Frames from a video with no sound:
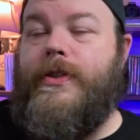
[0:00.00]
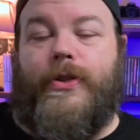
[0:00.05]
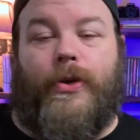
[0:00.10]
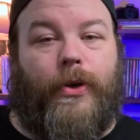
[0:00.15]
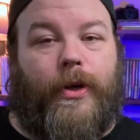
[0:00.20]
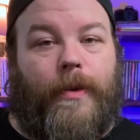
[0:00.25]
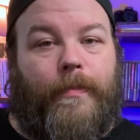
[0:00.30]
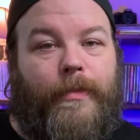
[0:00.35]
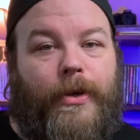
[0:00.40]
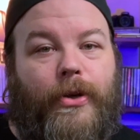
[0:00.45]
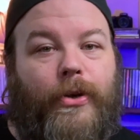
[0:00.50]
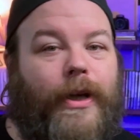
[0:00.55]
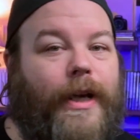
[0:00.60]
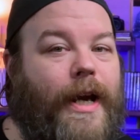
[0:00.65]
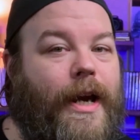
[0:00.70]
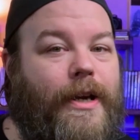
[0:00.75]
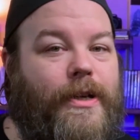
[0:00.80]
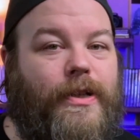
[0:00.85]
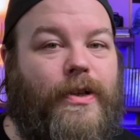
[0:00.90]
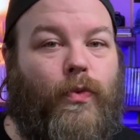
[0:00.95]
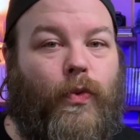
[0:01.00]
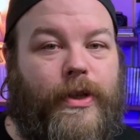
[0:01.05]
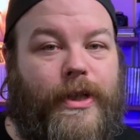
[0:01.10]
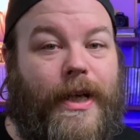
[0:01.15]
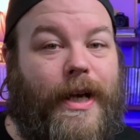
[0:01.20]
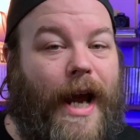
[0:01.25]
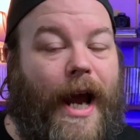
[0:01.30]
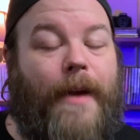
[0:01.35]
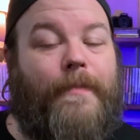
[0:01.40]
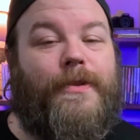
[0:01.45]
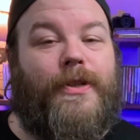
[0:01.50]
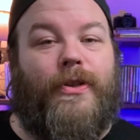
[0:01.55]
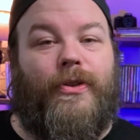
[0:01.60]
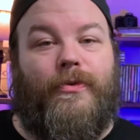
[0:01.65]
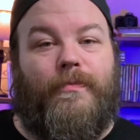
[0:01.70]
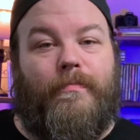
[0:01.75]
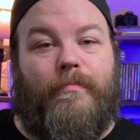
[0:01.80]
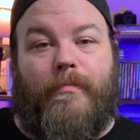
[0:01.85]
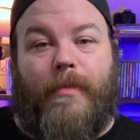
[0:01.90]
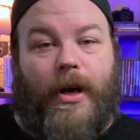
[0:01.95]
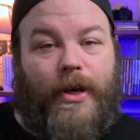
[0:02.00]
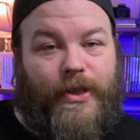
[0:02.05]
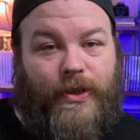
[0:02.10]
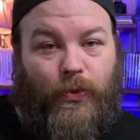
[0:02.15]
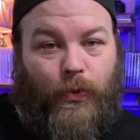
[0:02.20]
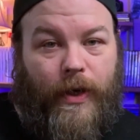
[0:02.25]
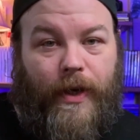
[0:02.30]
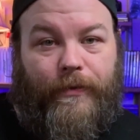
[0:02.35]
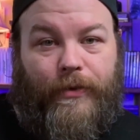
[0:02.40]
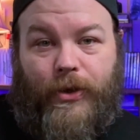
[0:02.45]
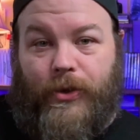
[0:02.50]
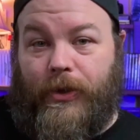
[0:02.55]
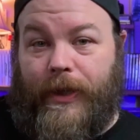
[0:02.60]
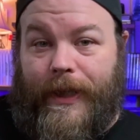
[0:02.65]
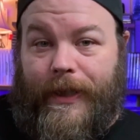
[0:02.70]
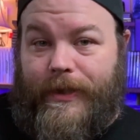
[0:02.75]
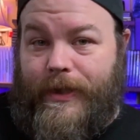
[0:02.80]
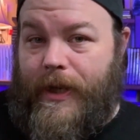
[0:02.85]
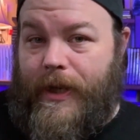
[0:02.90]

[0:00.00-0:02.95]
so communication was an absolute must whenever you linked